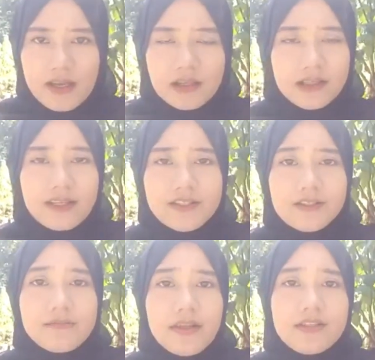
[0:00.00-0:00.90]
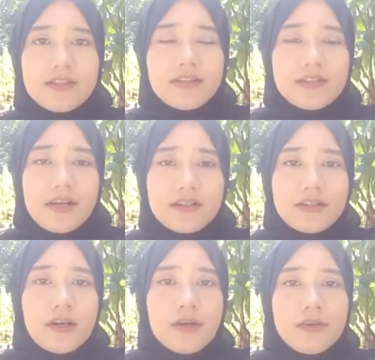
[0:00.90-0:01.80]
Classroom action research,
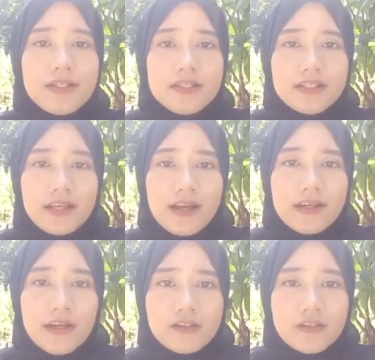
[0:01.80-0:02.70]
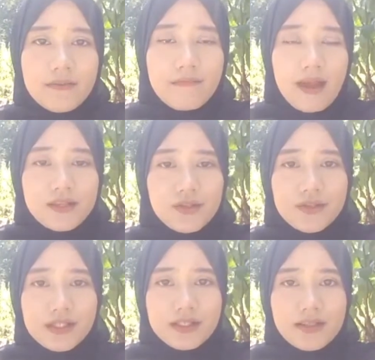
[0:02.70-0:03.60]
which is carried out by
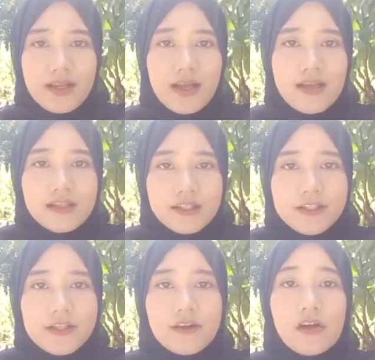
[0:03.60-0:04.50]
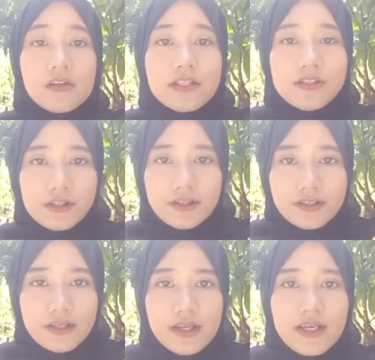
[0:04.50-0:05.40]
student, teacher or lecturer,
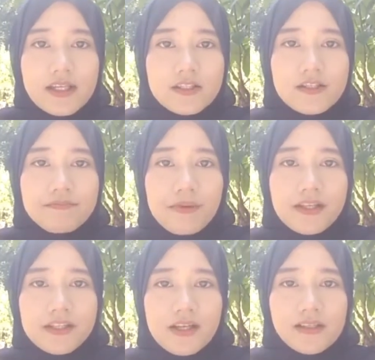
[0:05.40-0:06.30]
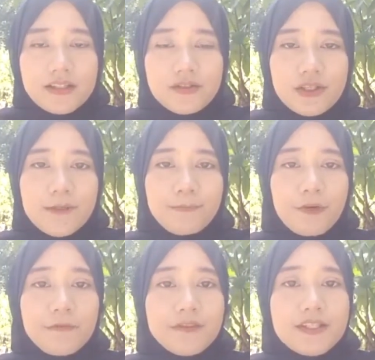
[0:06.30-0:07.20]
is done practically to
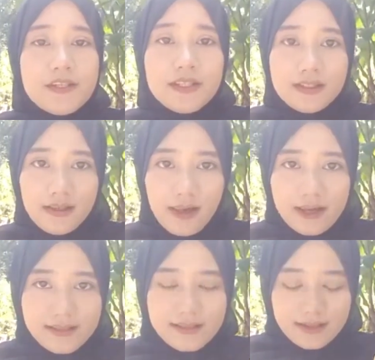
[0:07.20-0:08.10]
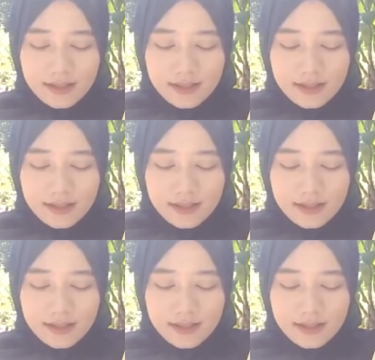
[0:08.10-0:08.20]
improve lesson in class.